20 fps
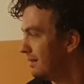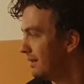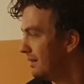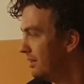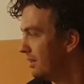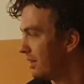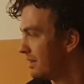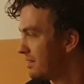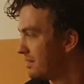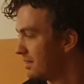
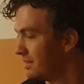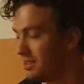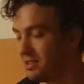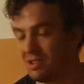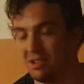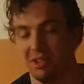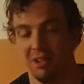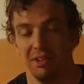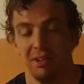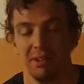Let's
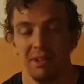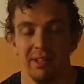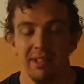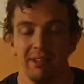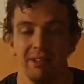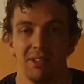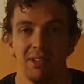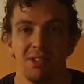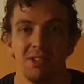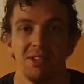know what
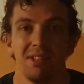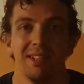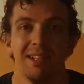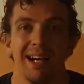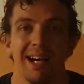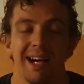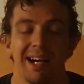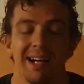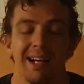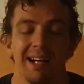year it is.
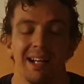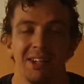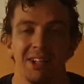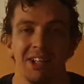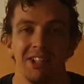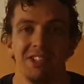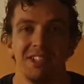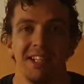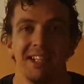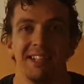A
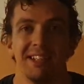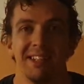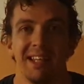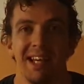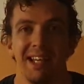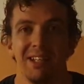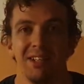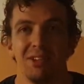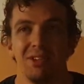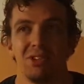98
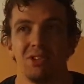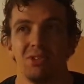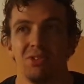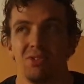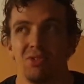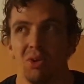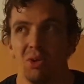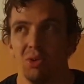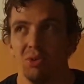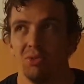Land
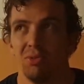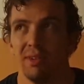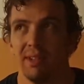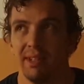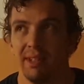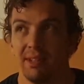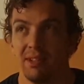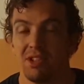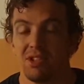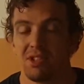
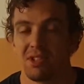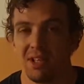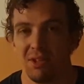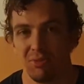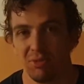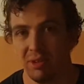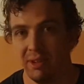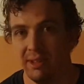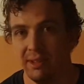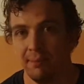Rover
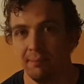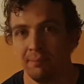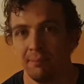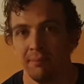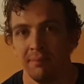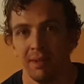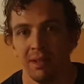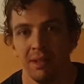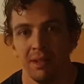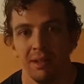Discovery,
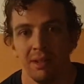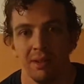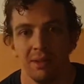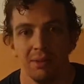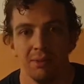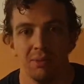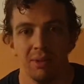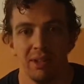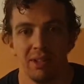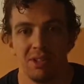
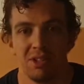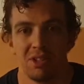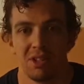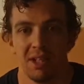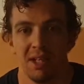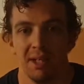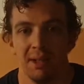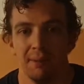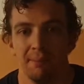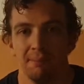which
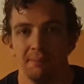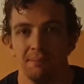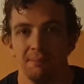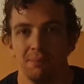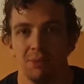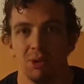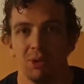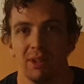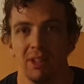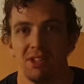
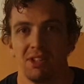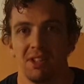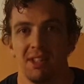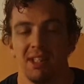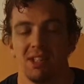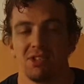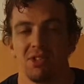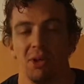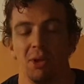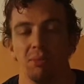will at least get
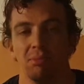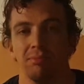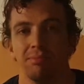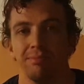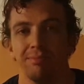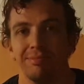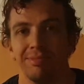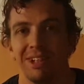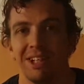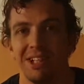us home.
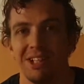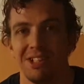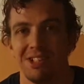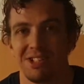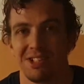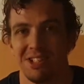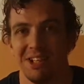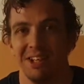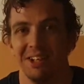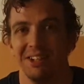
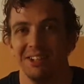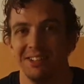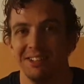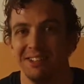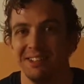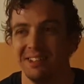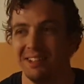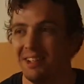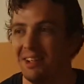So,